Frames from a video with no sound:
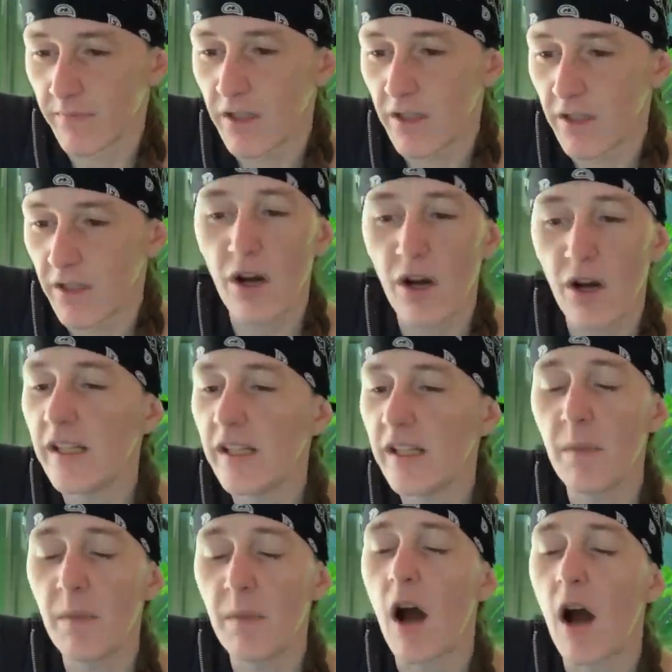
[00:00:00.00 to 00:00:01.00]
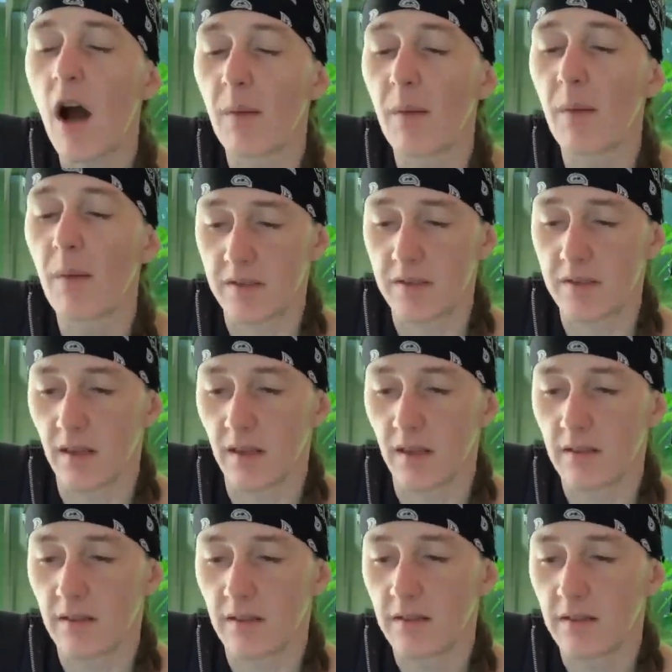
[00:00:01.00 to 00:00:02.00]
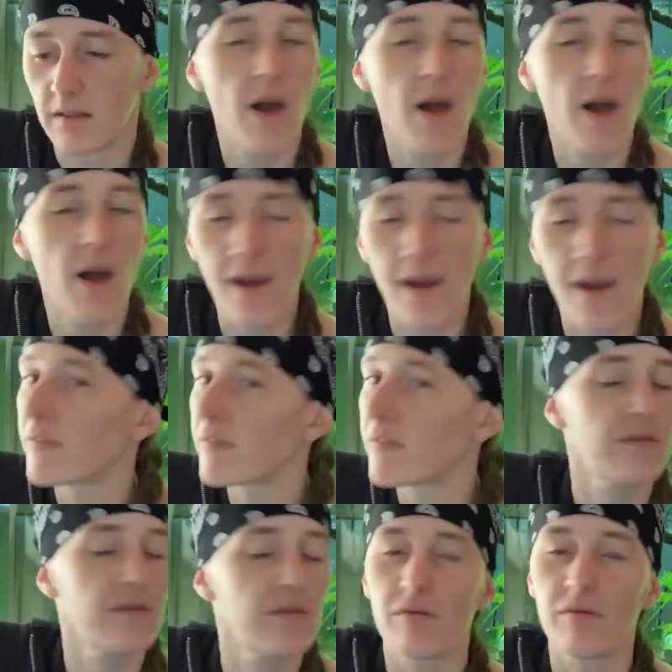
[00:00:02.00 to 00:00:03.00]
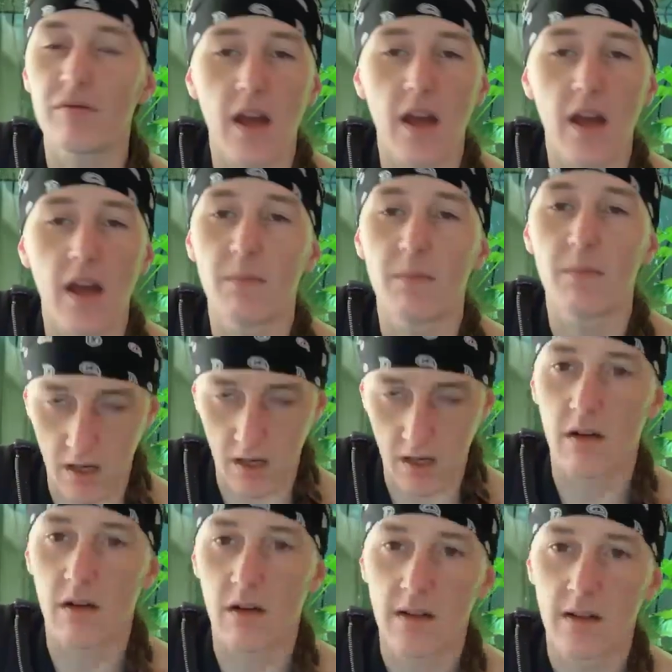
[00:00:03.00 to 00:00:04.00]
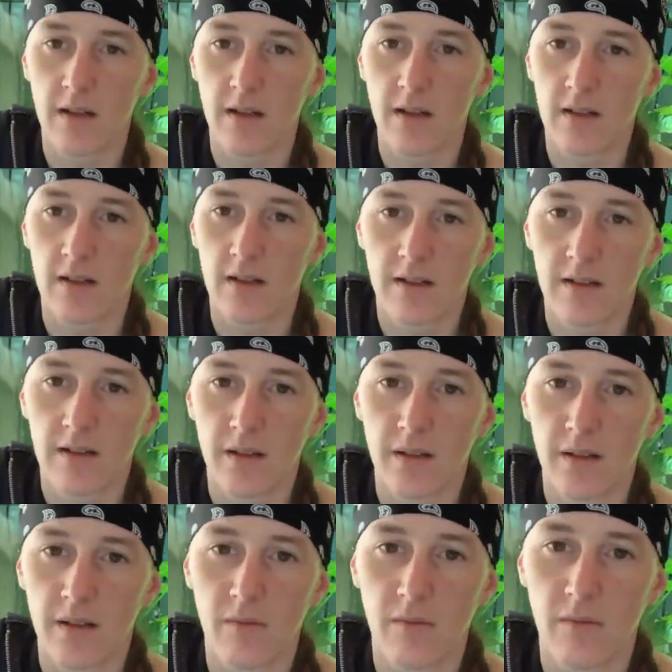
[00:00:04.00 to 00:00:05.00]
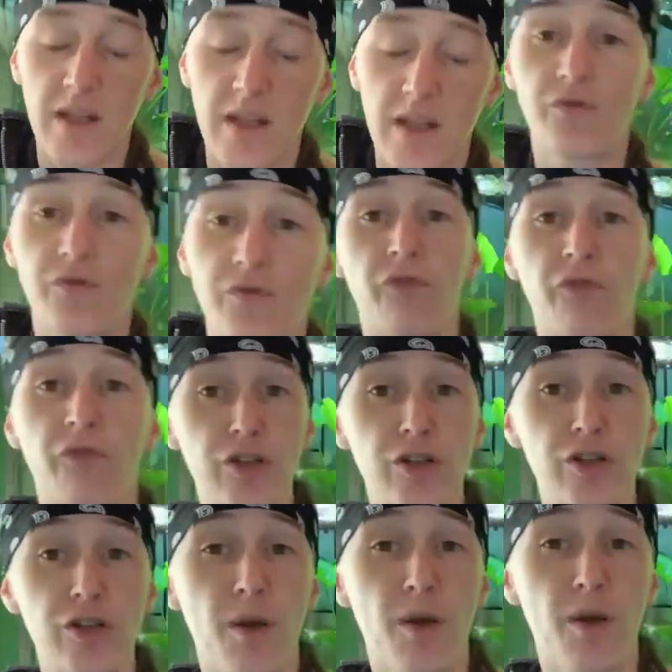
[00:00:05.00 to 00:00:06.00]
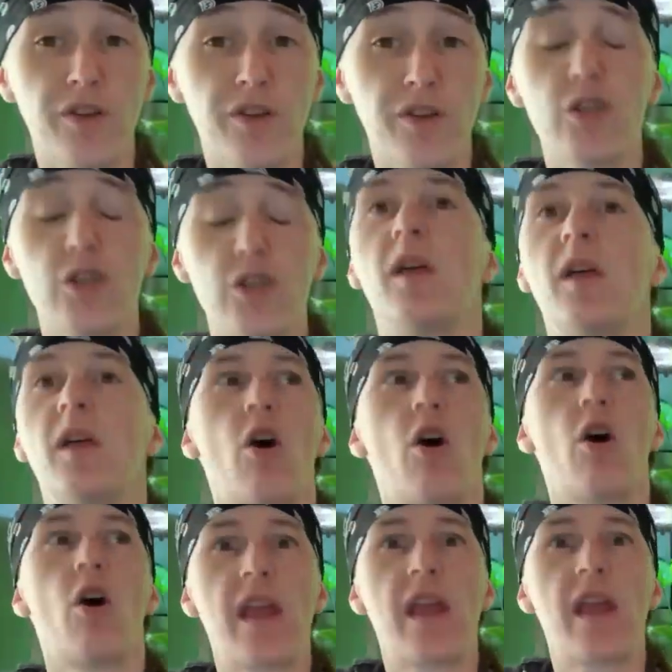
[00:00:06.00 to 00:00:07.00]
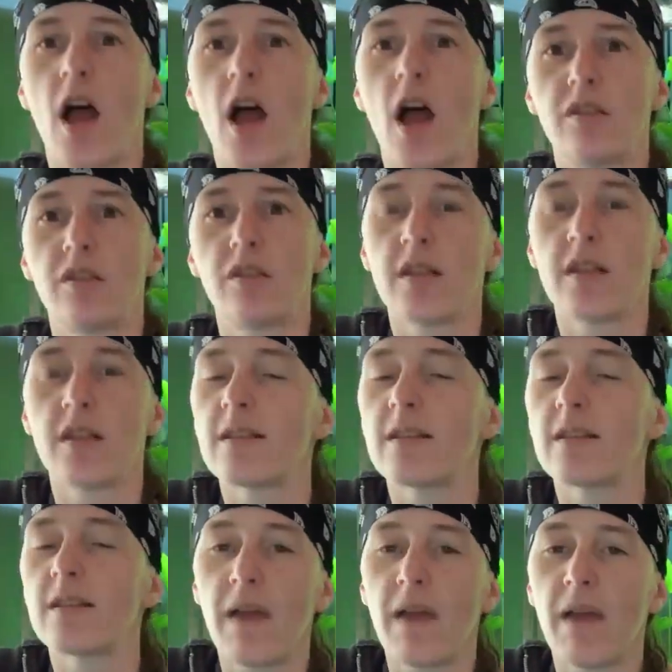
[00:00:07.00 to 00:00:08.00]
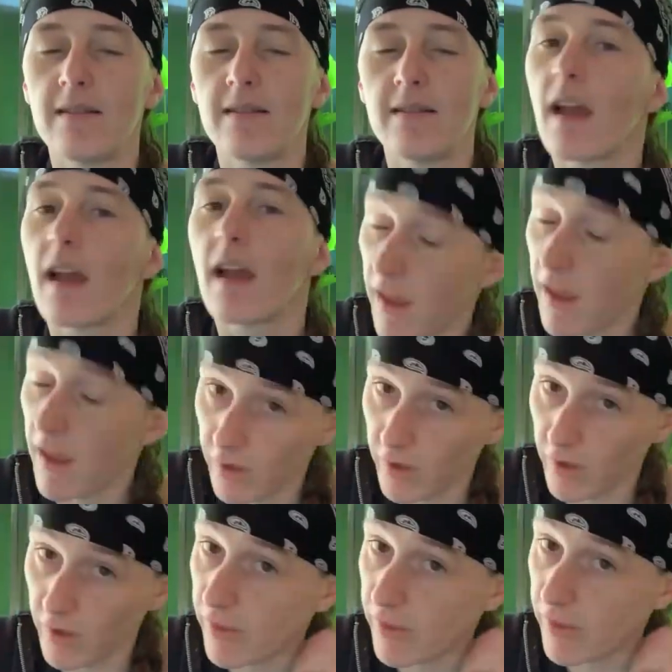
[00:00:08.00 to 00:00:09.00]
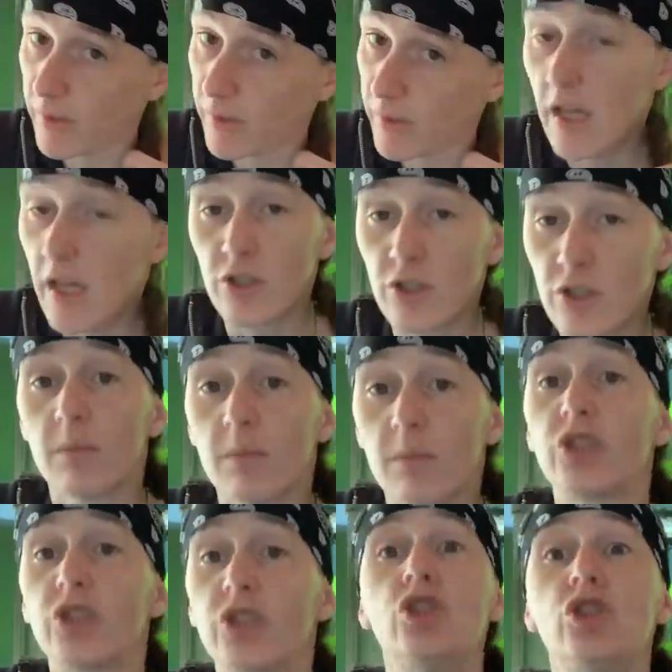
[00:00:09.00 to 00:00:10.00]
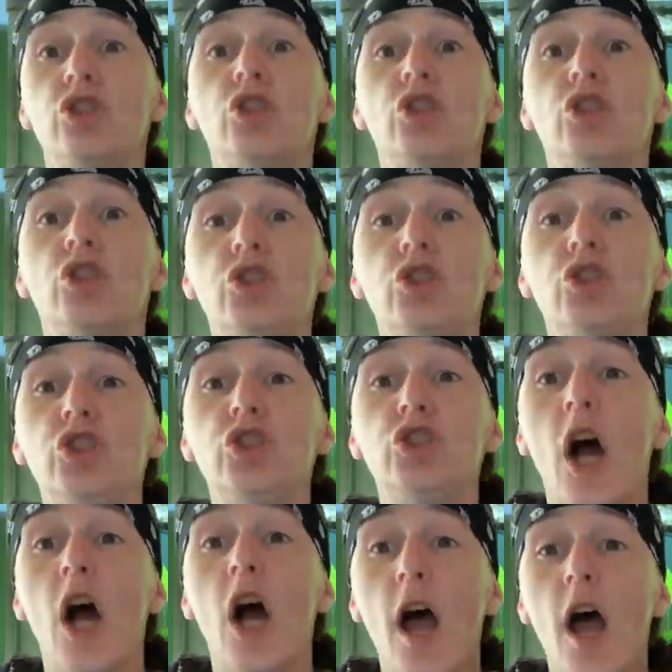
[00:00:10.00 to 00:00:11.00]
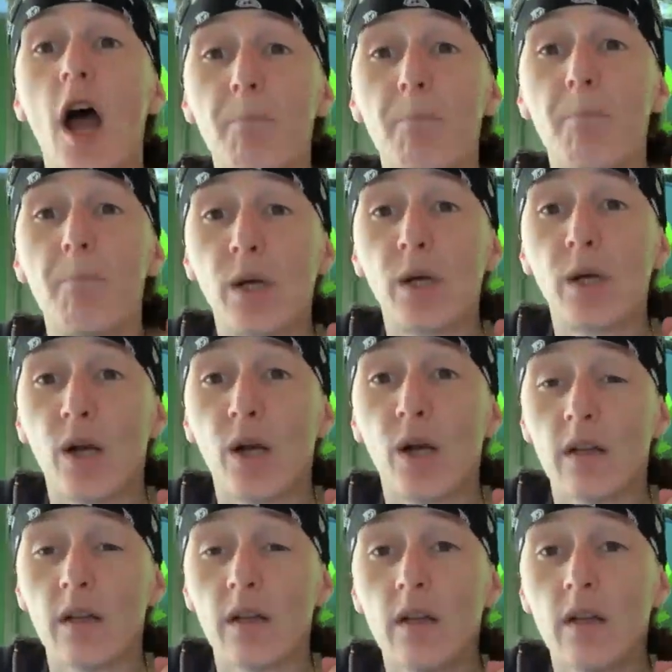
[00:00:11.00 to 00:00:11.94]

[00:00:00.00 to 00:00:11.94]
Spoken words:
You don't need a macaw, Priscilla. You absolutely do not need a macaw. Because for the first couple of days, you'll be like, oh my gosh, this thing is amazing. And after like 3 days, you're going to be like, shut up, bird.